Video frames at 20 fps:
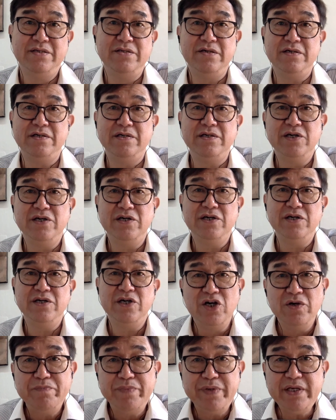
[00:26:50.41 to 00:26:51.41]
Your
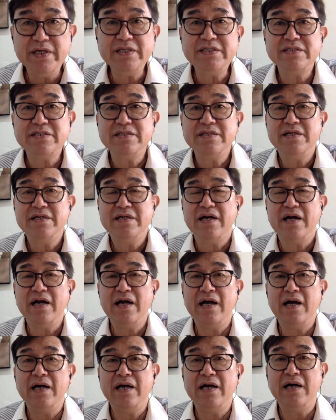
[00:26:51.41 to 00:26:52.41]
peers
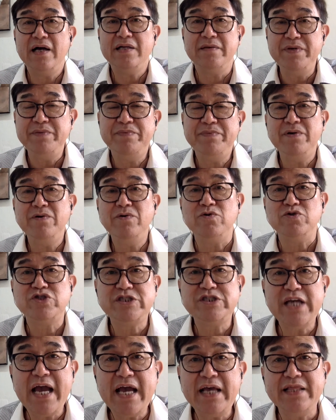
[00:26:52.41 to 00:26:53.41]
are the people who
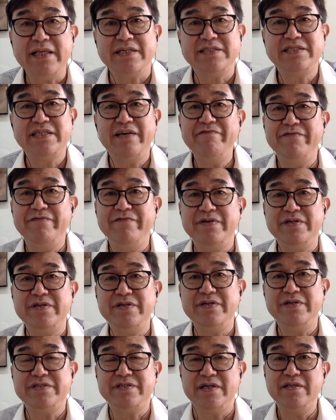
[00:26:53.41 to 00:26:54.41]
share the same
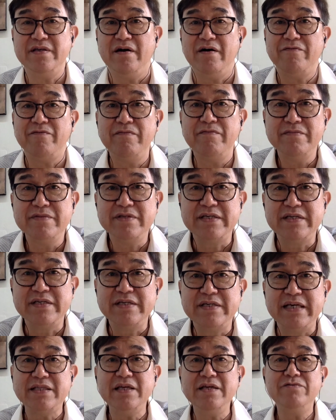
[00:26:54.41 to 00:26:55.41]
vision of
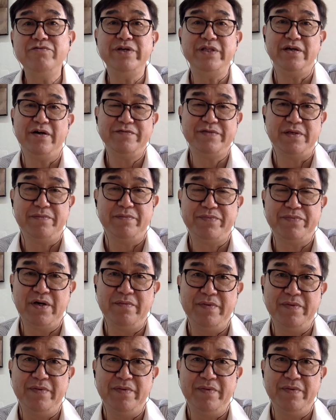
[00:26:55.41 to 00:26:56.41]
getting rid of the
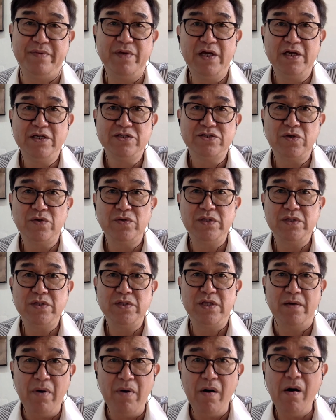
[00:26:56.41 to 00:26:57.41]
problem. So
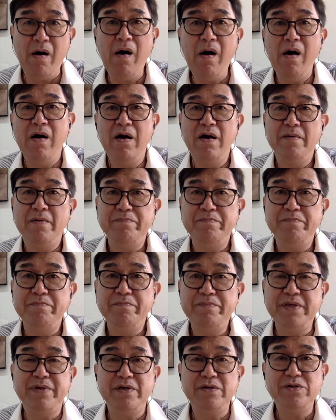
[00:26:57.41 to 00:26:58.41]
the more
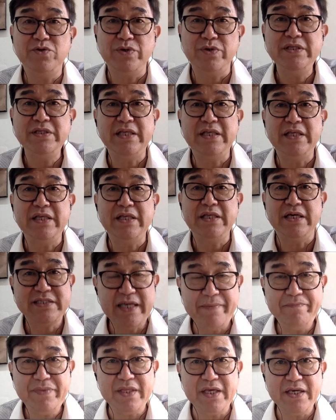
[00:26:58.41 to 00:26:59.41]
people doing the
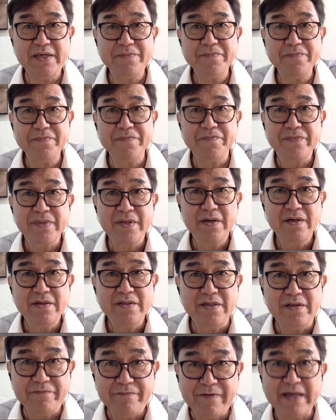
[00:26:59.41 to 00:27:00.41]
same thing,
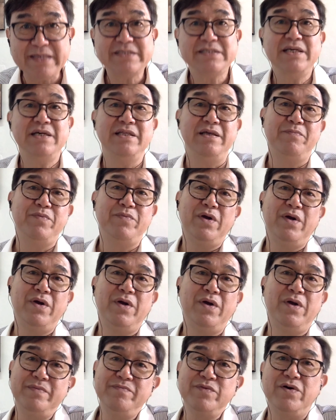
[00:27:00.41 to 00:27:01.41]
the faster the
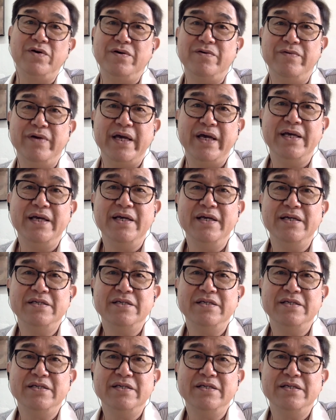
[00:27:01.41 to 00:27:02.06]
problem go away.